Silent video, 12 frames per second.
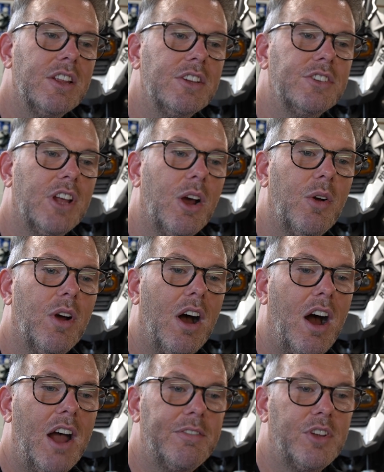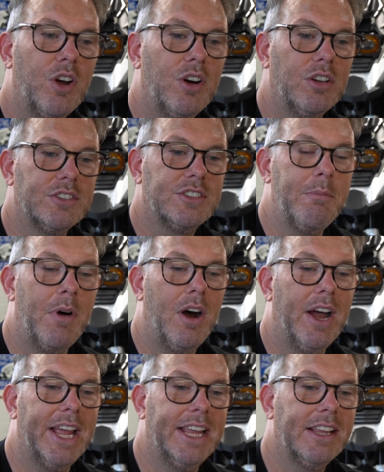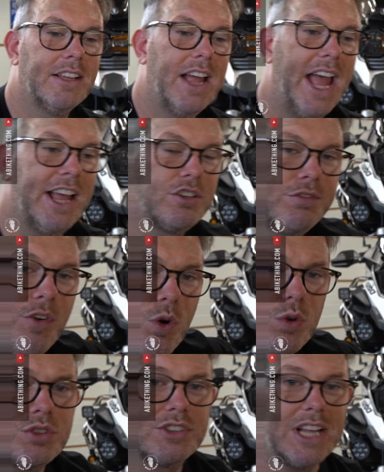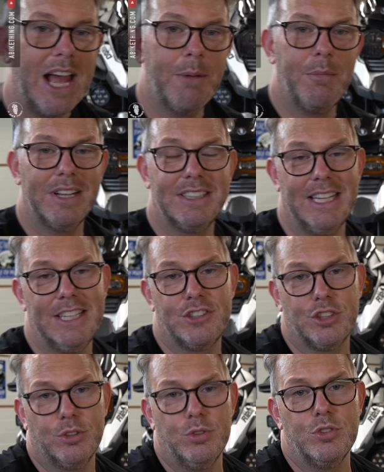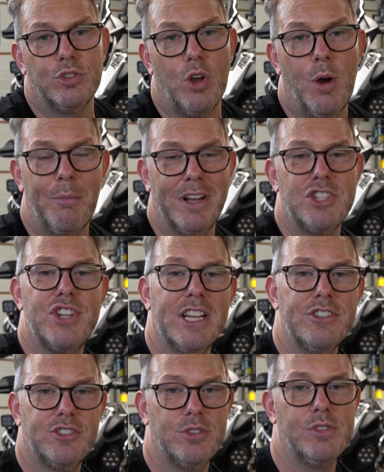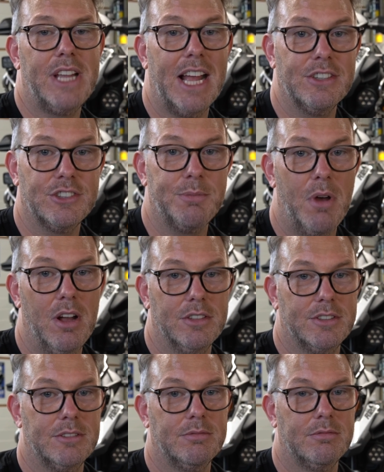So I've got my S4s and my D2s on my Gen 2 Cansmart.